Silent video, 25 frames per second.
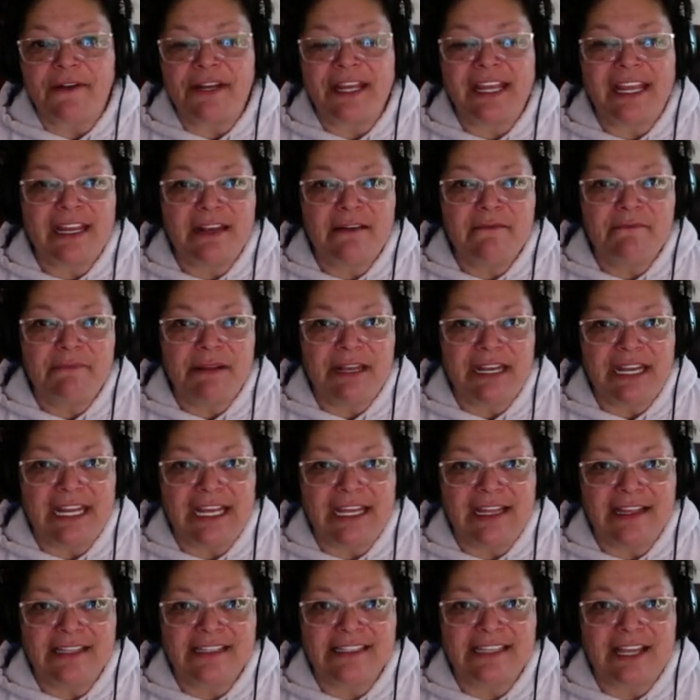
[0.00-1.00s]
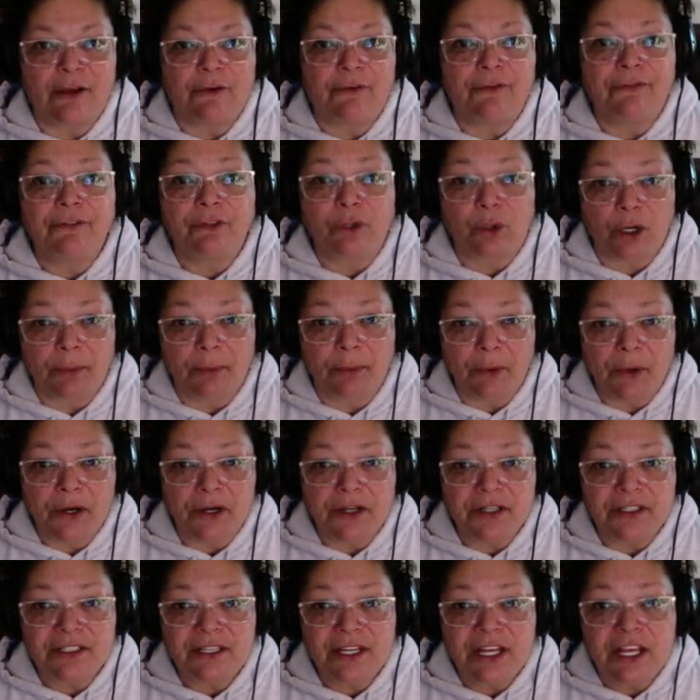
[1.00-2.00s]
hidden beneath cell
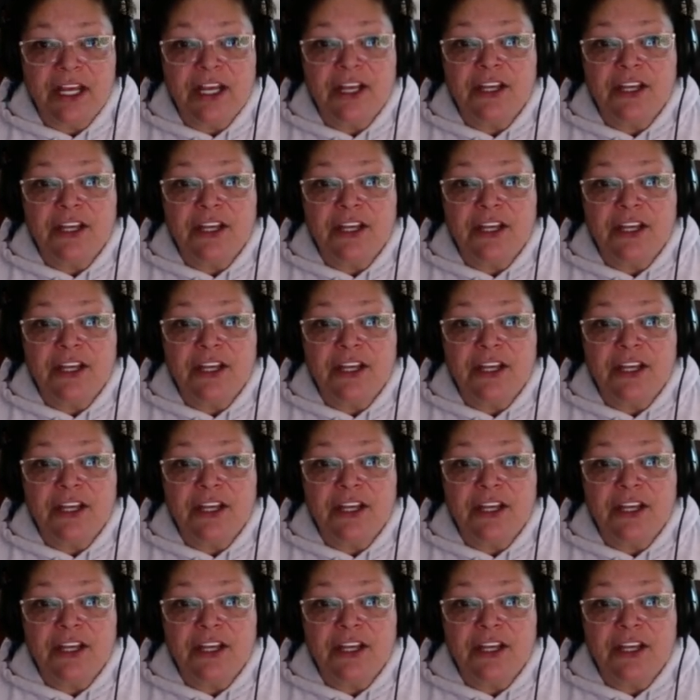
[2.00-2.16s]
floorboards,